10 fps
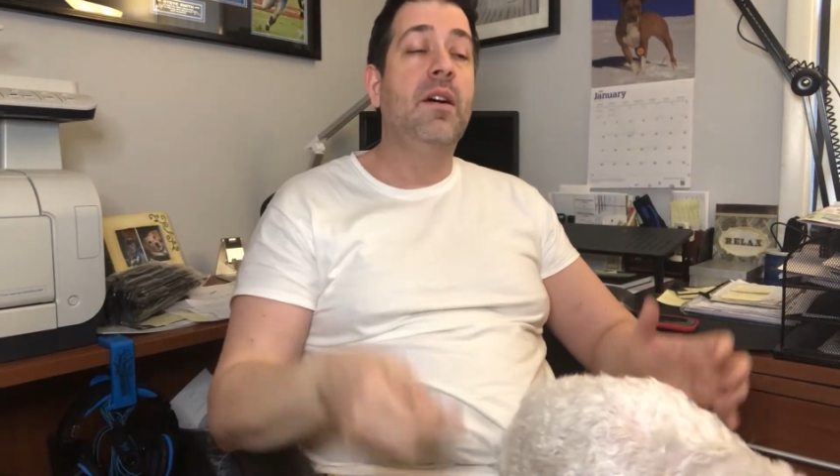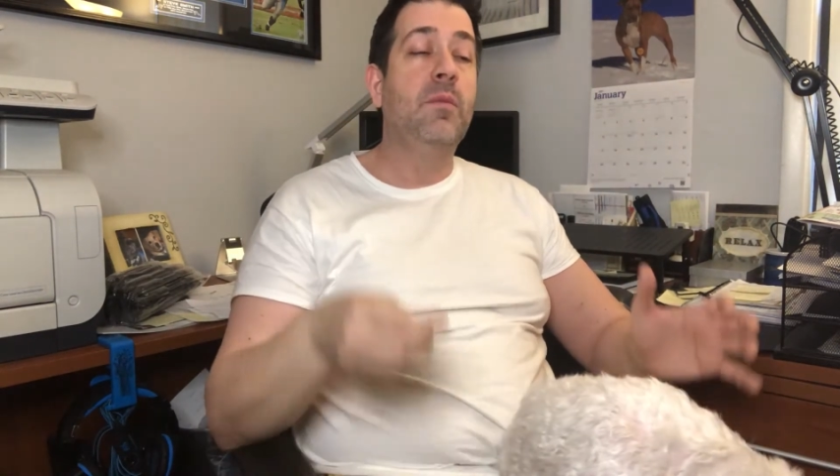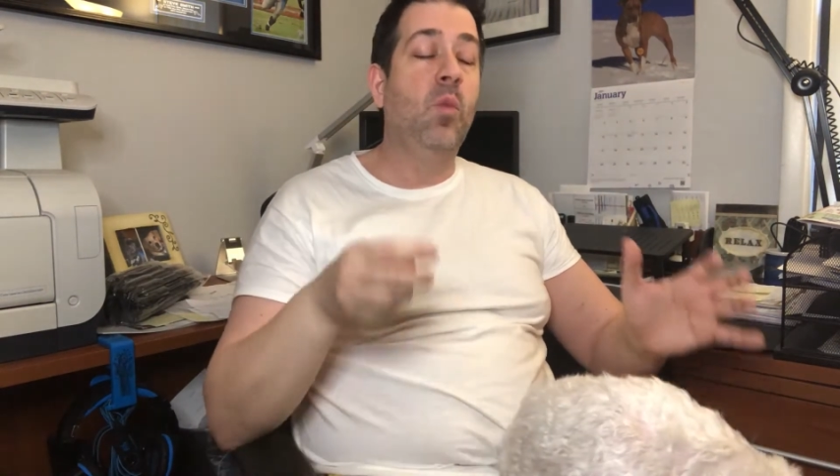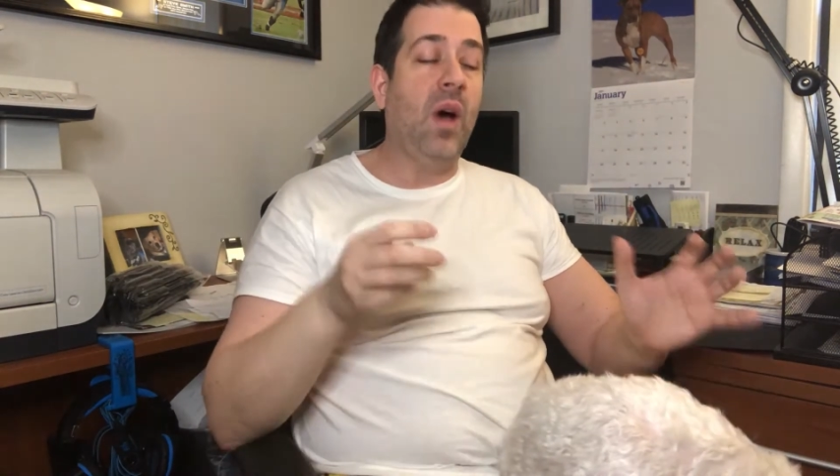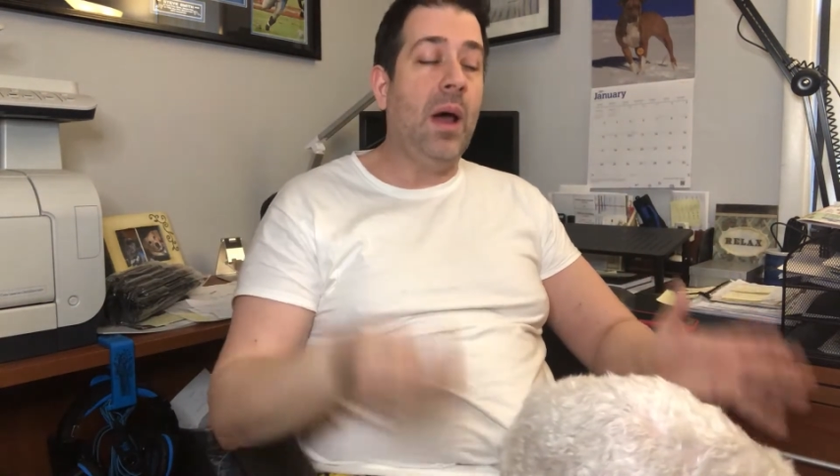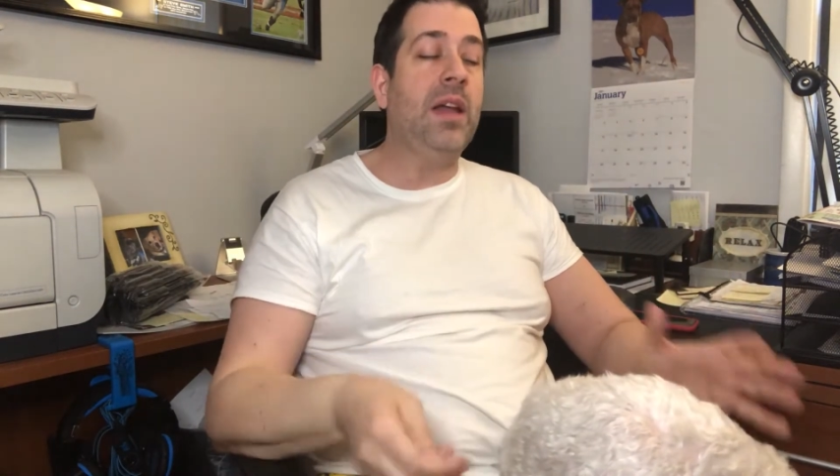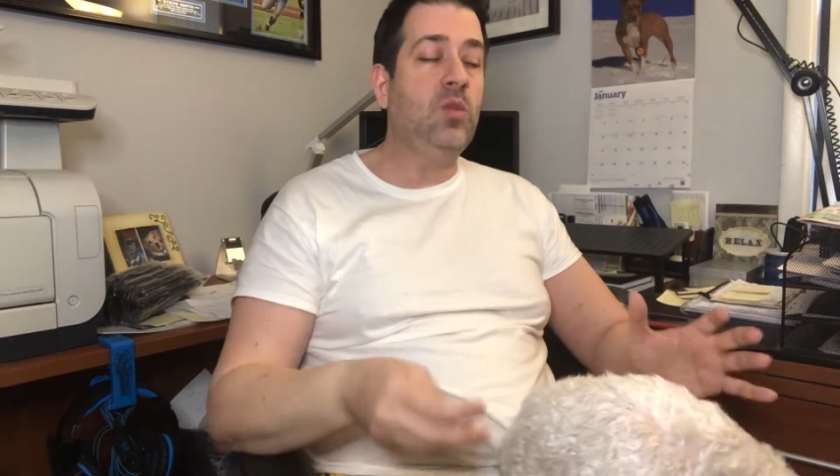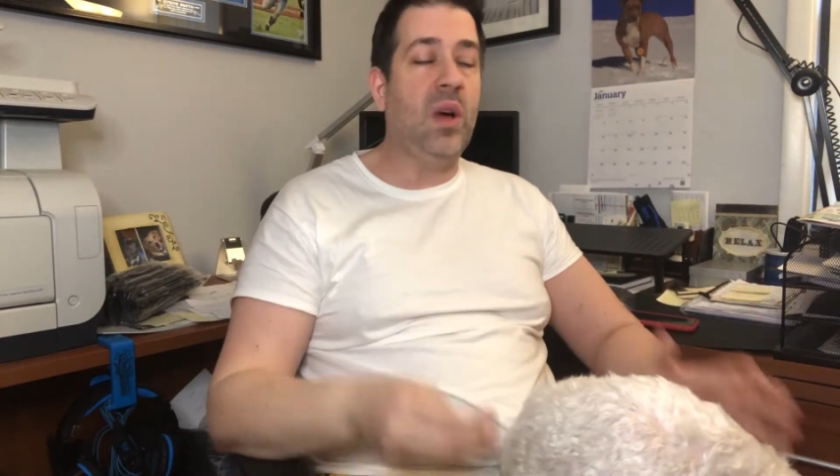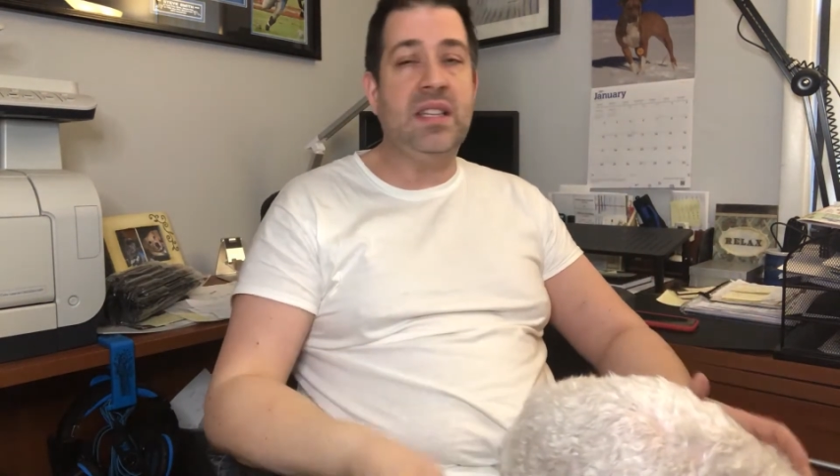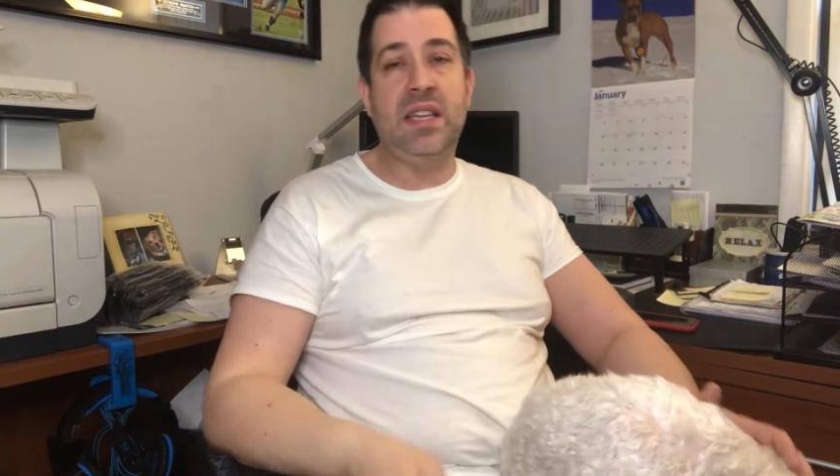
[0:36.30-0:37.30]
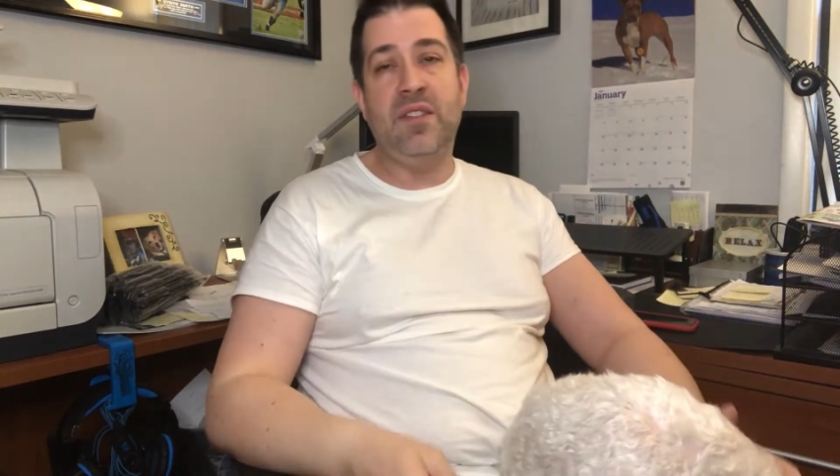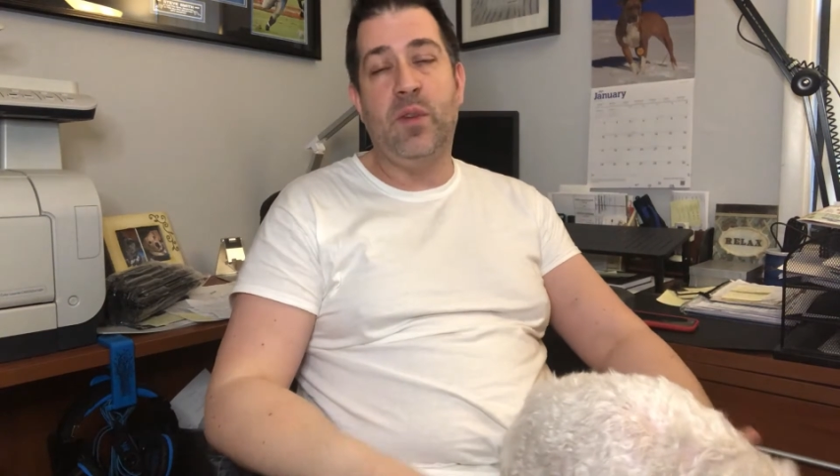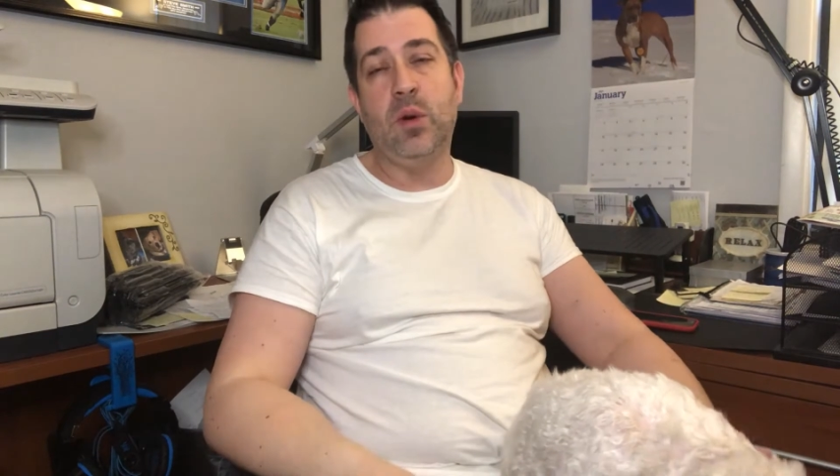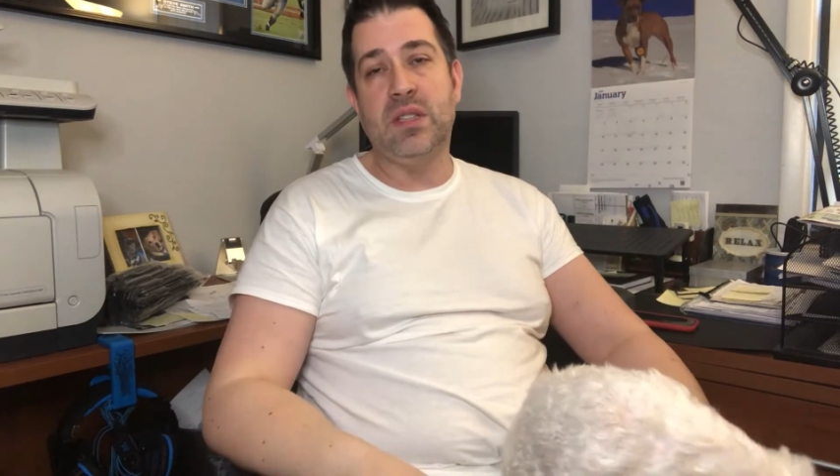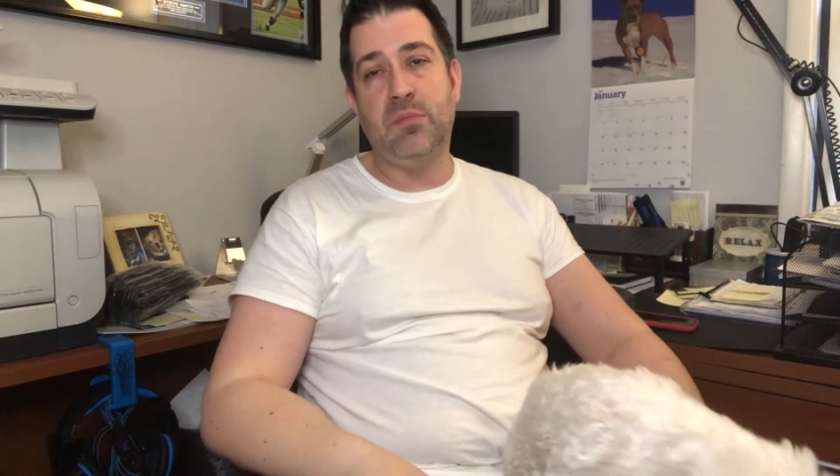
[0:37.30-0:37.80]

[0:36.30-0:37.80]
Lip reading: Why do I say focus on